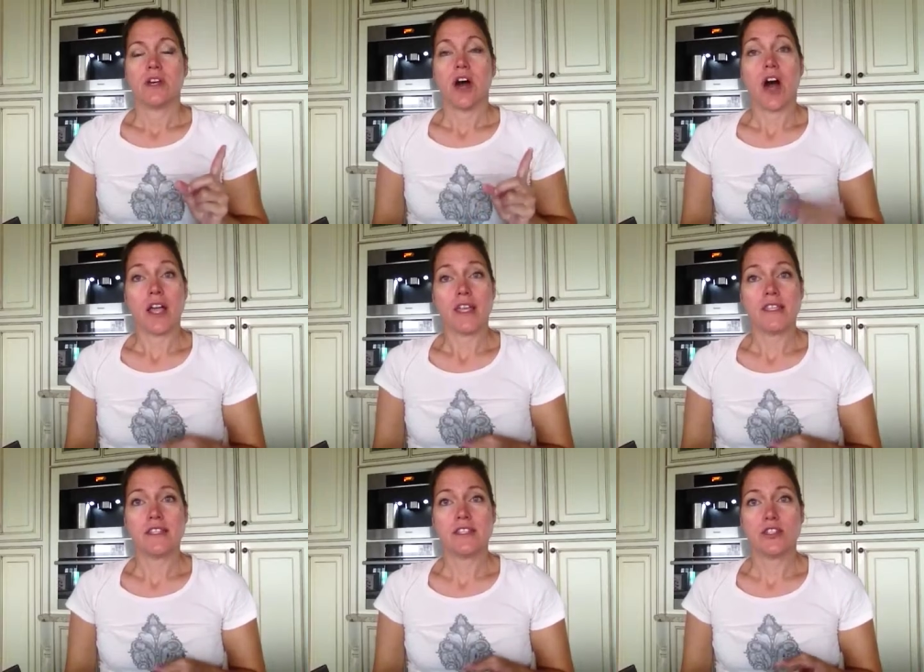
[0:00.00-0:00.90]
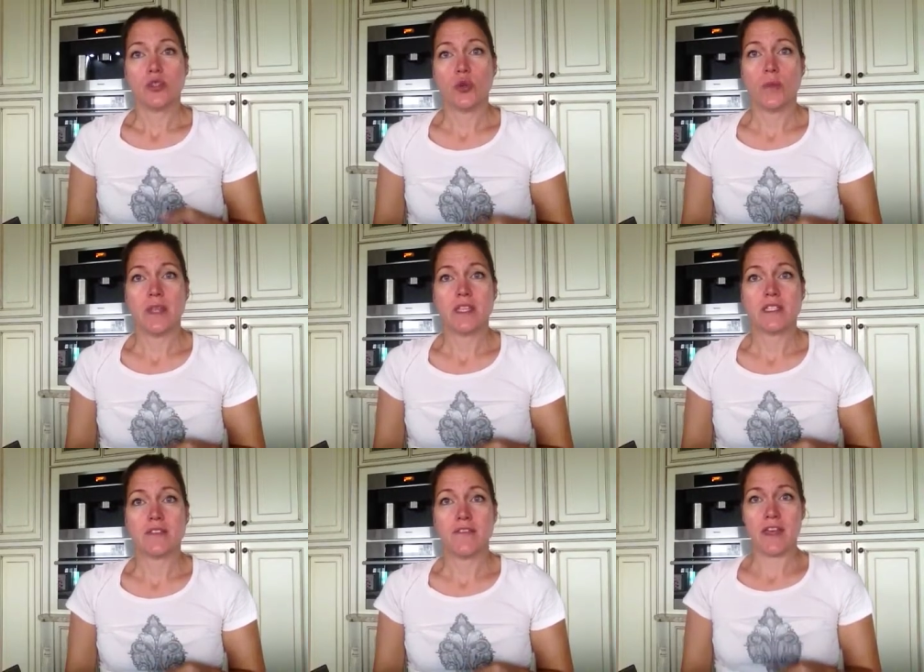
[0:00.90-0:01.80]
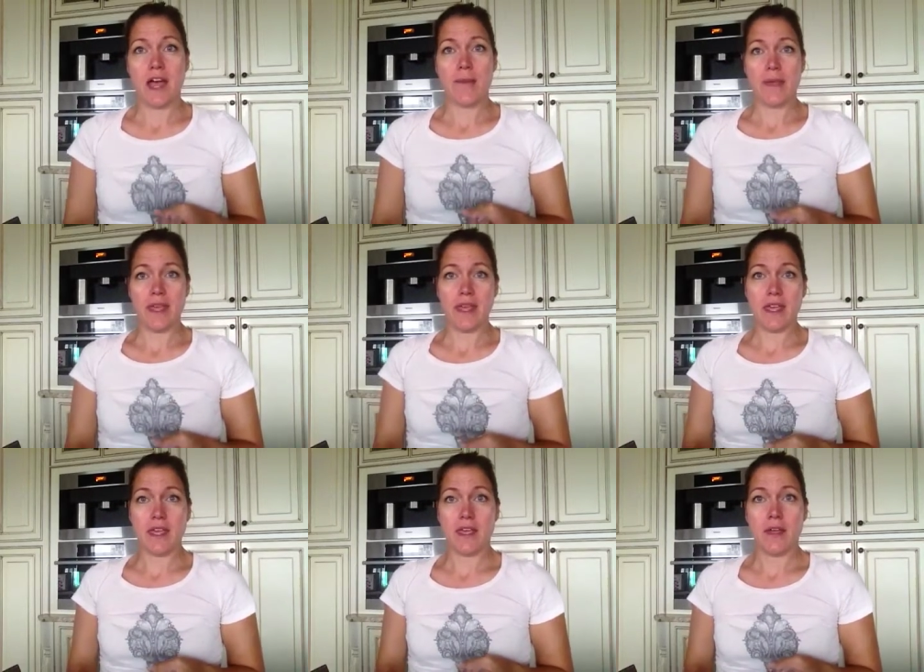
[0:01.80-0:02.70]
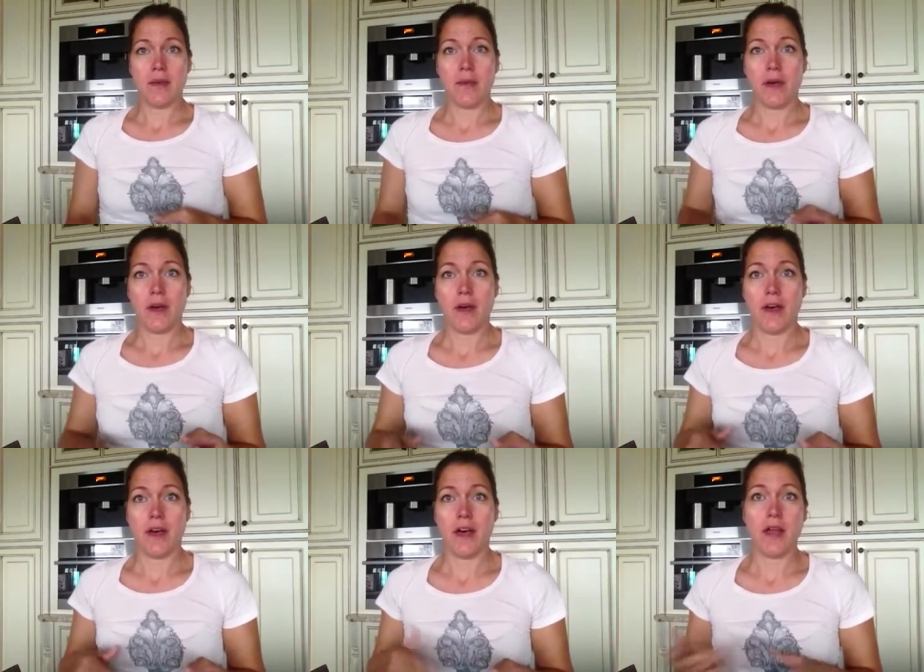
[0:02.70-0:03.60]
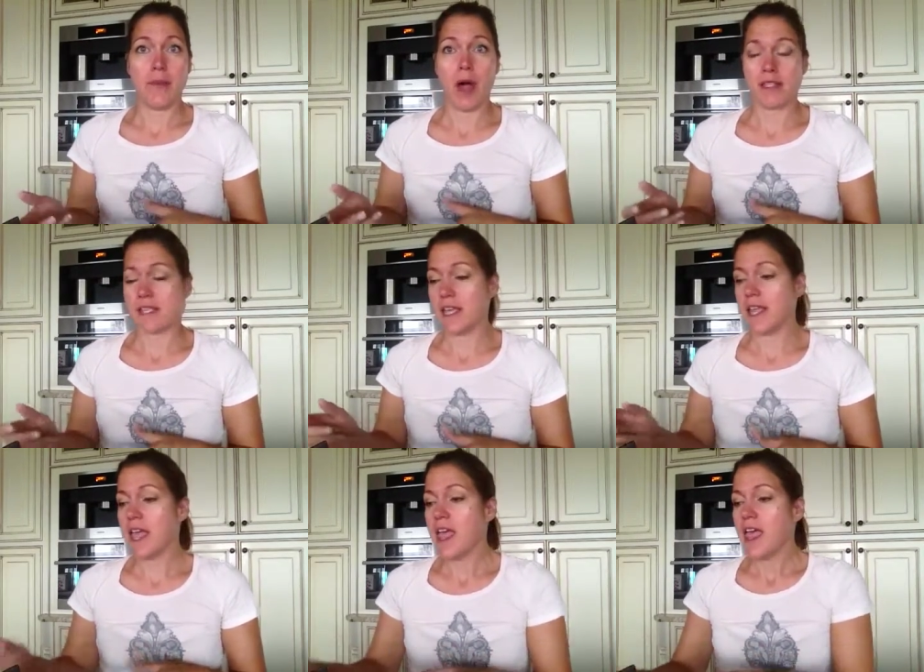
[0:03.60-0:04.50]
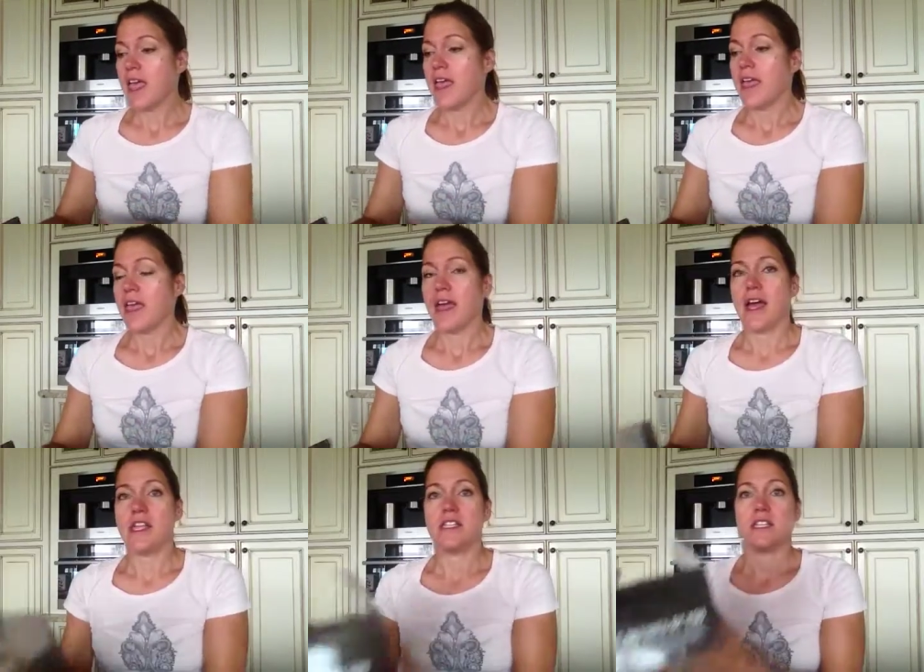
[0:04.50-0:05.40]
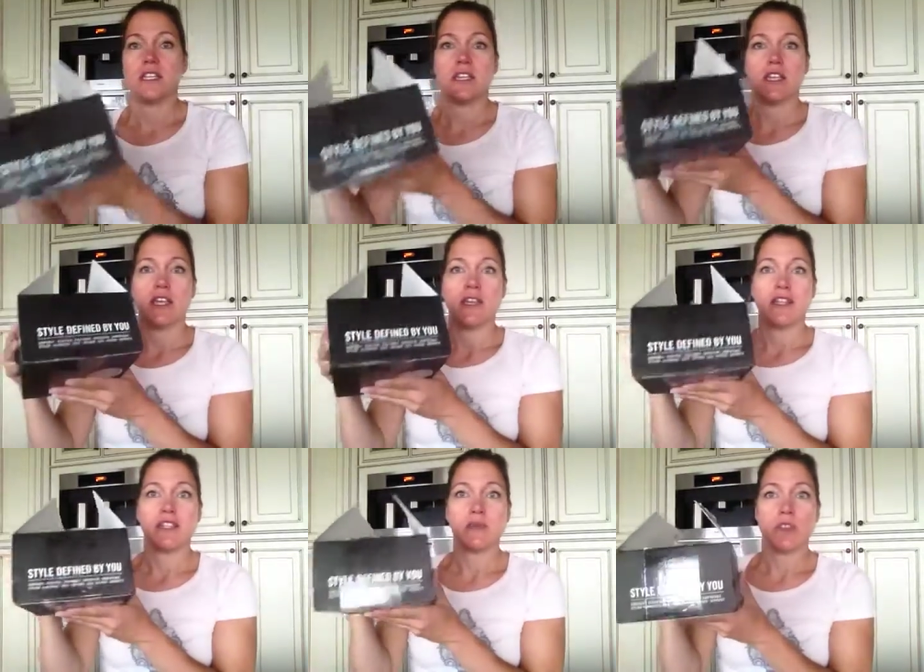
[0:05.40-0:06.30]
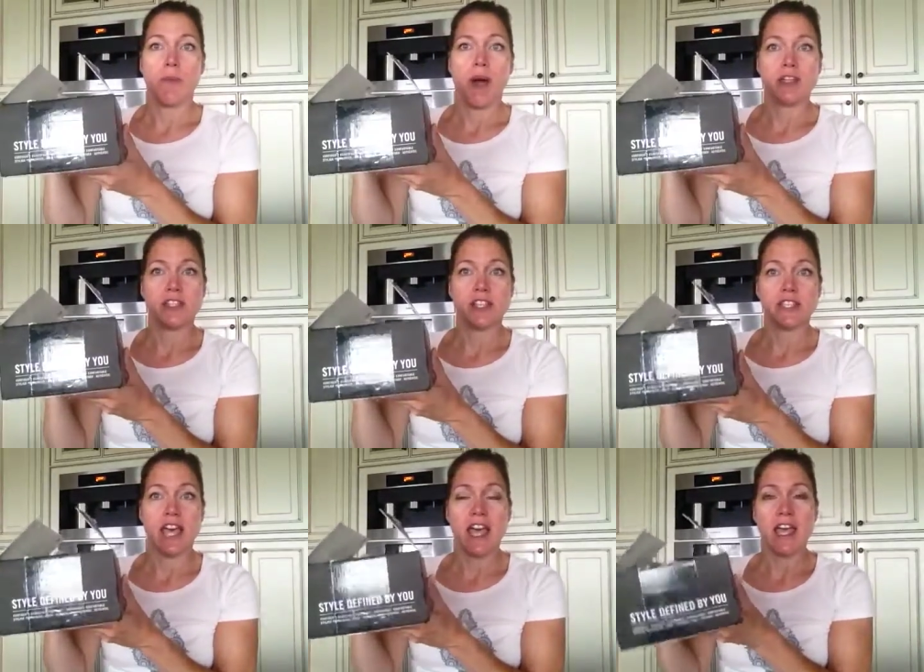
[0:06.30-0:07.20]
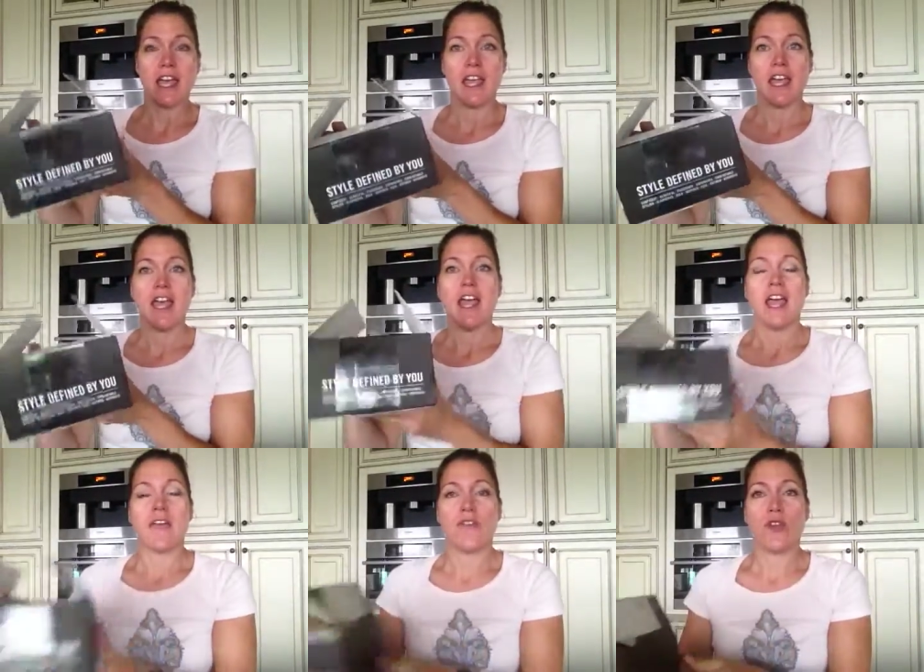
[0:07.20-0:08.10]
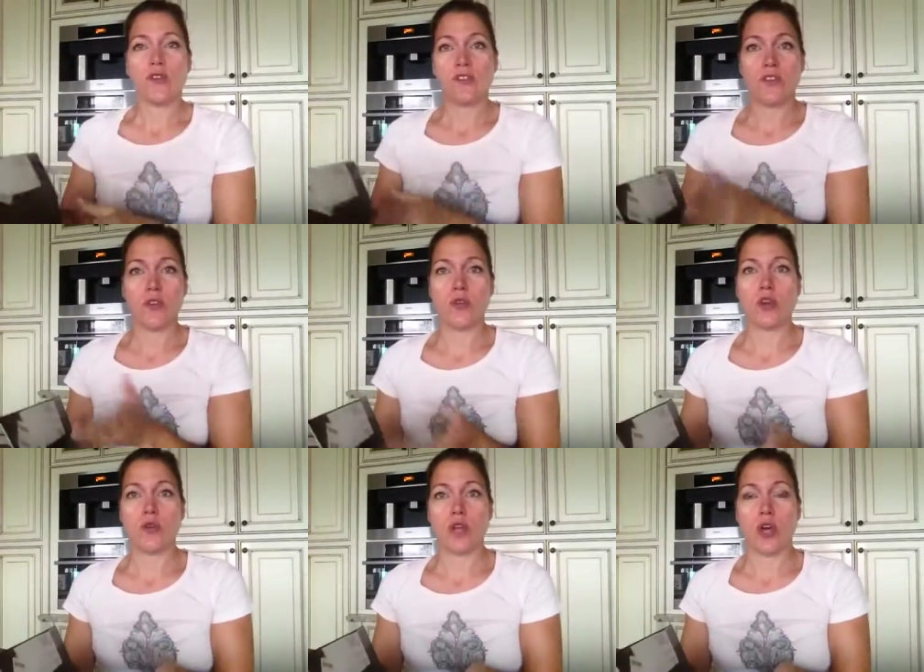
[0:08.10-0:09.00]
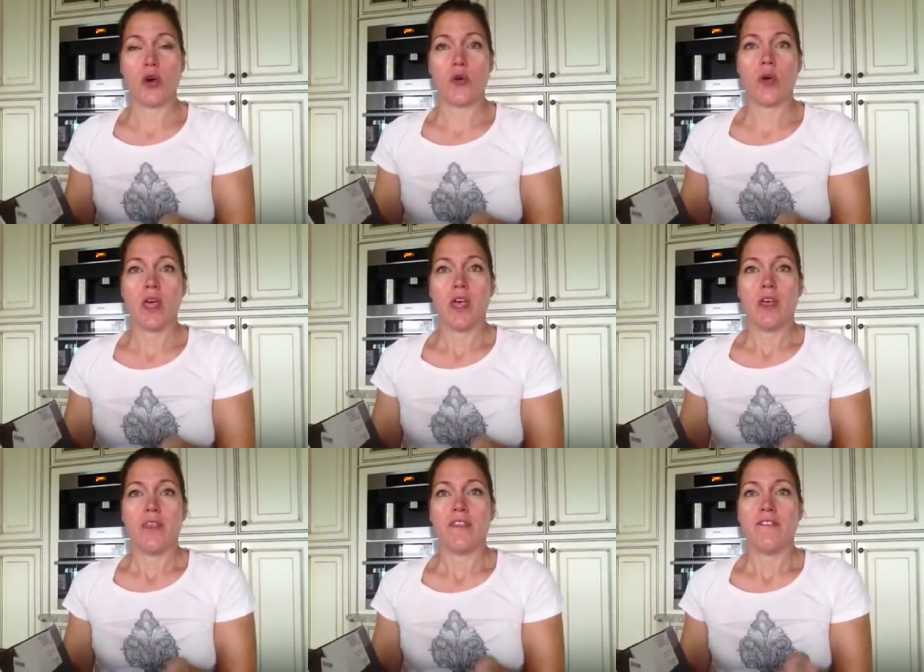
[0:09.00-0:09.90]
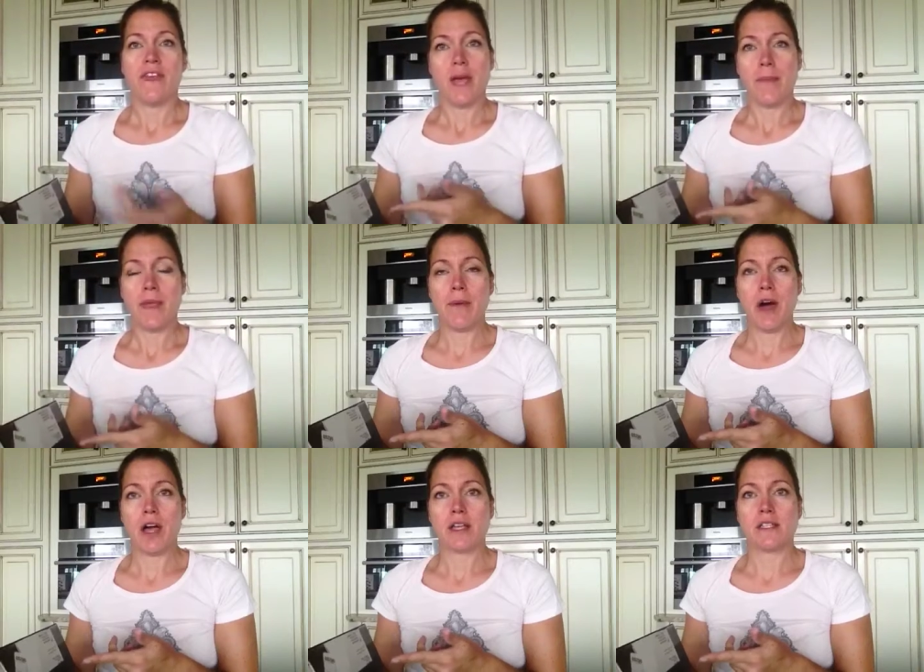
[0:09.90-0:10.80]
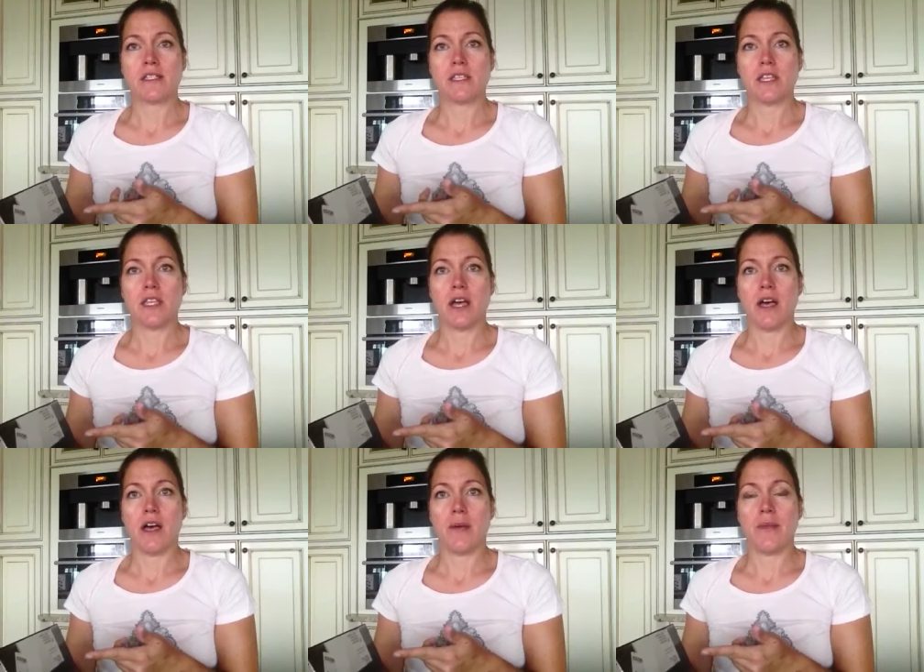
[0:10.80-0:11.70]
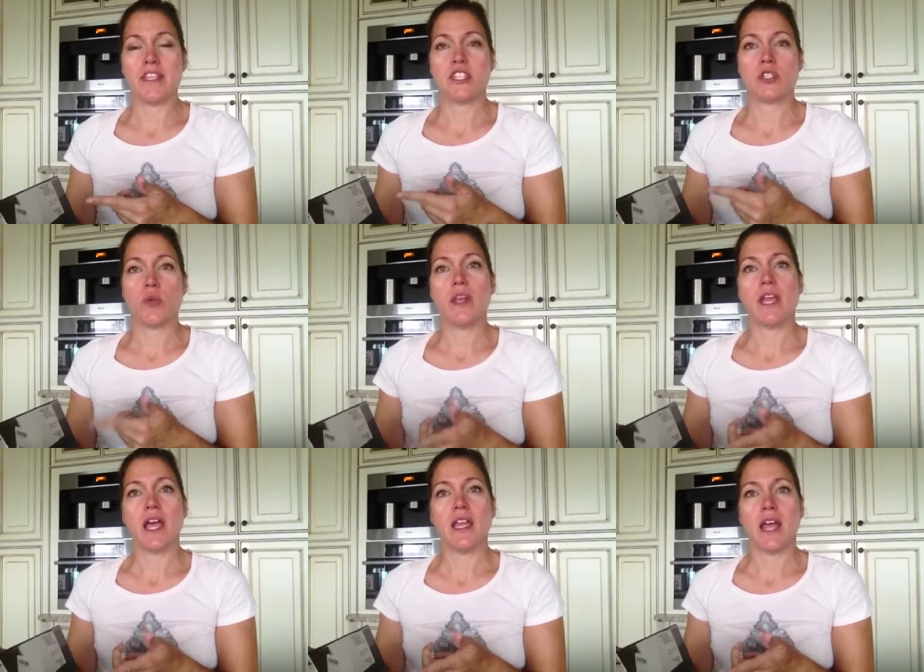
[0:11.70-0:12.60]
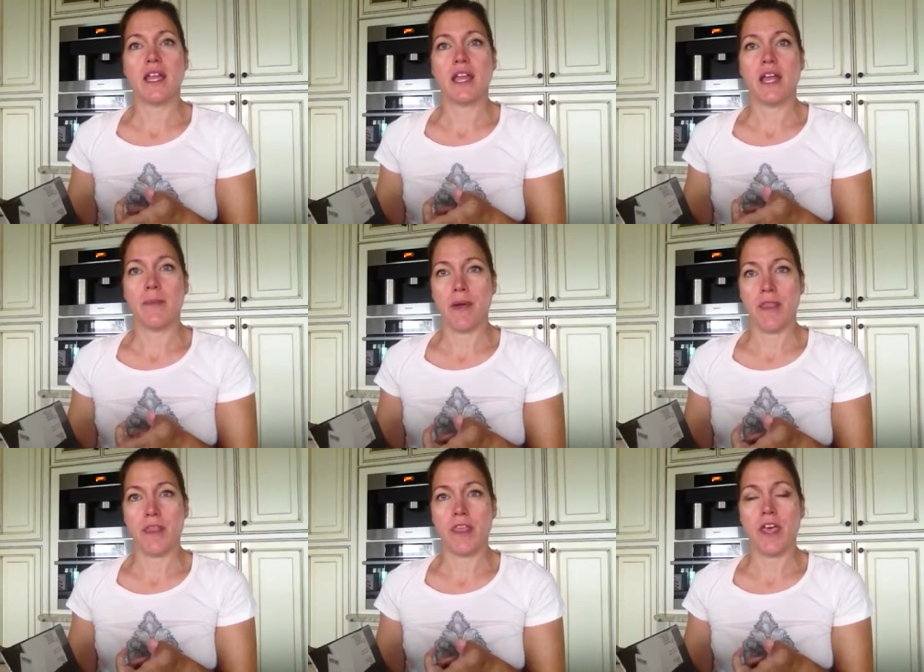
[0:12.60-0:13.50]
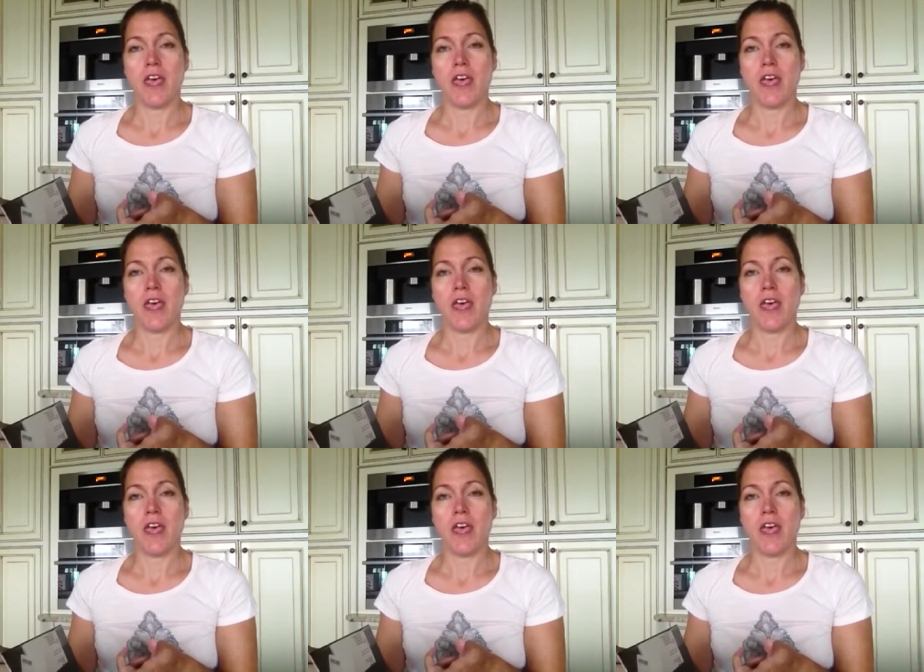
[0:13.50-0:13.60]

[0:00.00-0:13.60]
August Jewelmint VIP uh, unboxing and this is what the box looks like and for those of you who don't know the VIP box um, it's $29.99 a month.